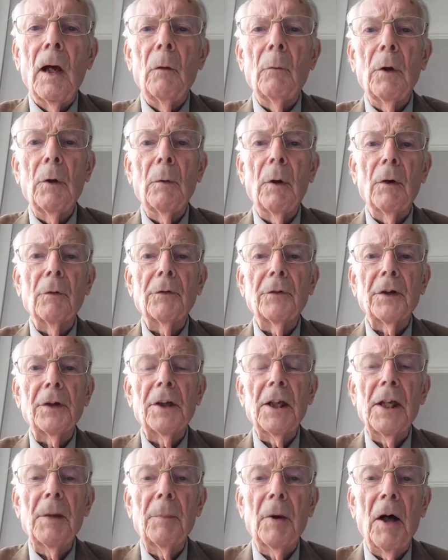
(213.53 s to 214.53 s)
we want to
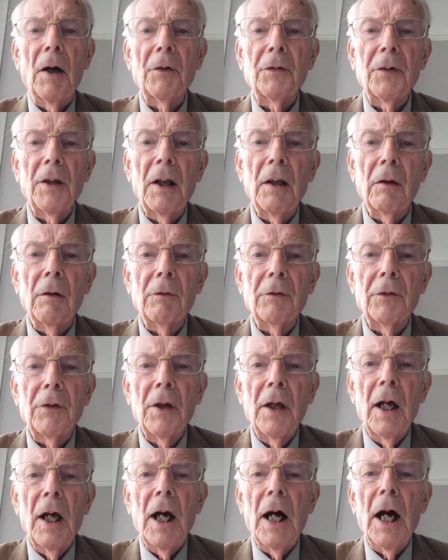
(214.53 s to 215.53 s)
keep ourselves
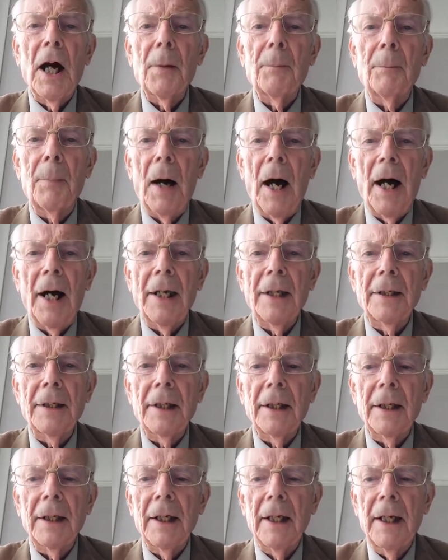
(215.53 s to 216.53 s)

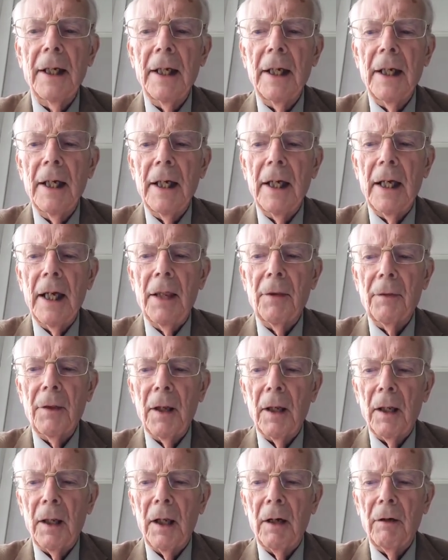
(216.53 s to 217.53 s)
abiding in
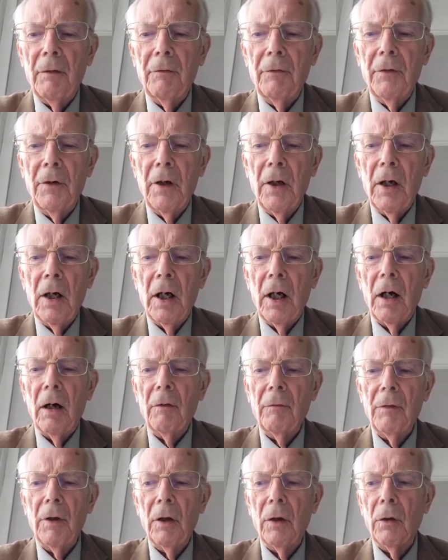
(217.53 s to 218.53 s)
the love
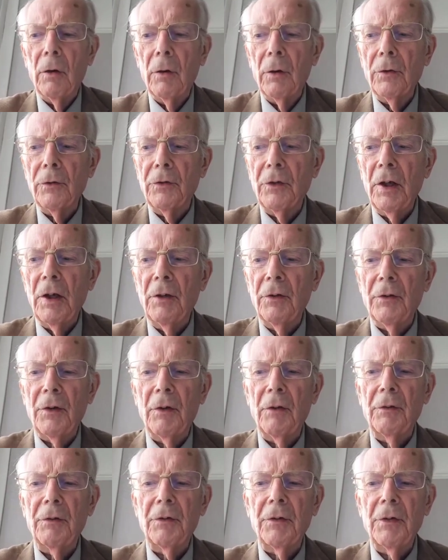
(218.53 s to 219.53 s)
of the Lord
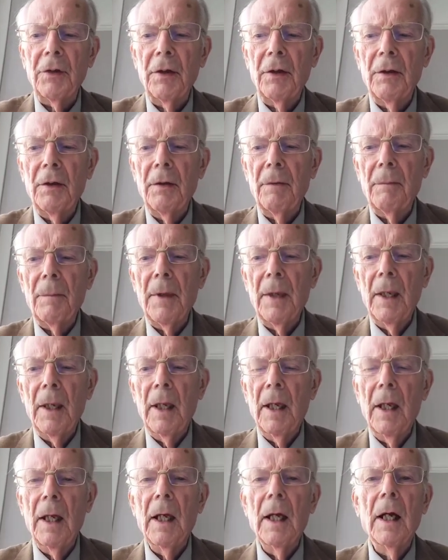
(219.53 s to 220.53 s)
Jesus.
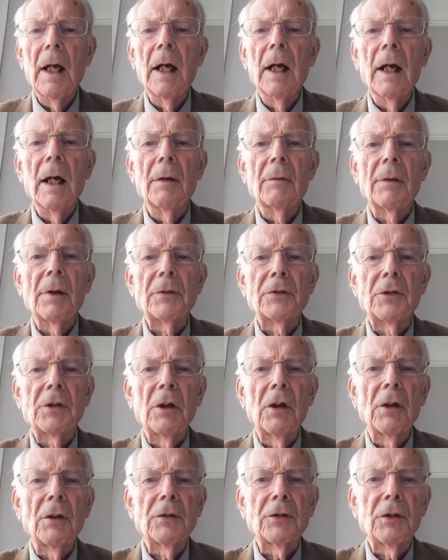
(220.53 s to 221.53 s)
The
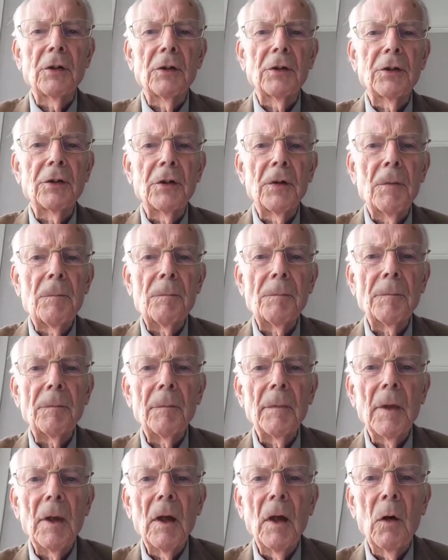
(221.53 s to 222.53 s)
church's
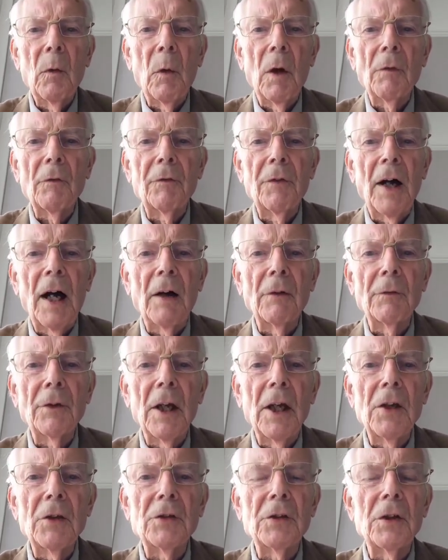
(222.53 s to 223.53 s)
one
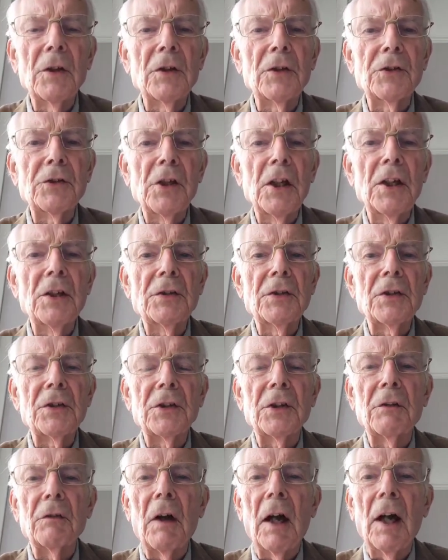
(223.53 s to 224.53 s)
foundation is Jesus
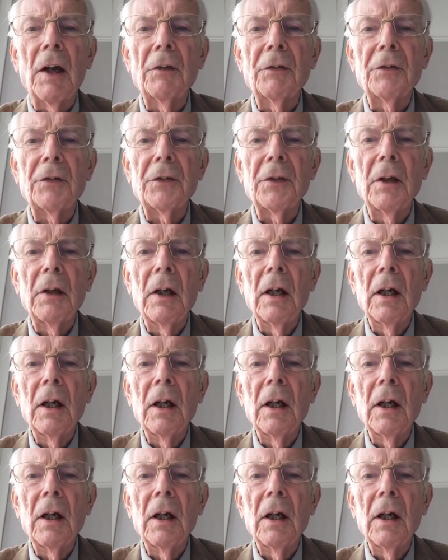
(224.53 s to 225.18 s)
Christ,